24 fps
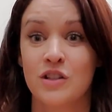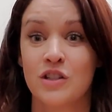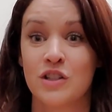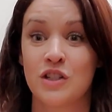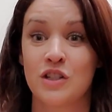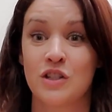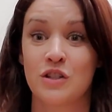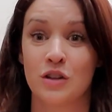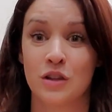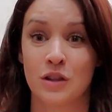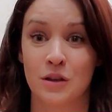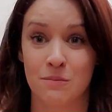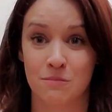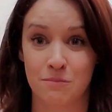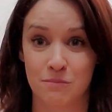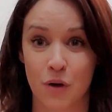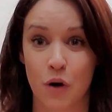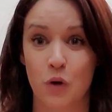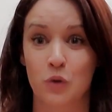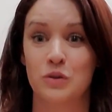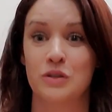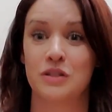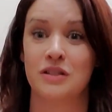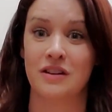to the
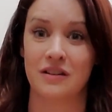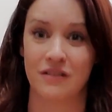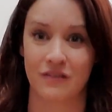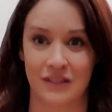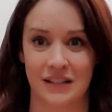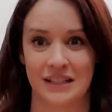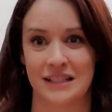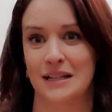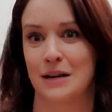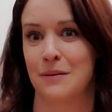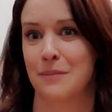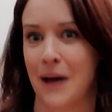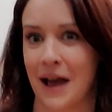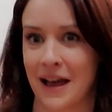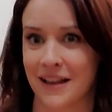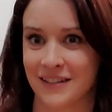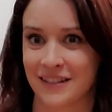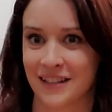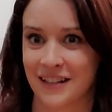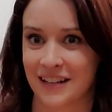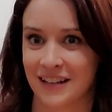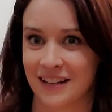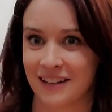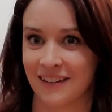most of its
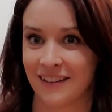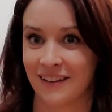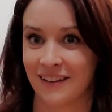capacity.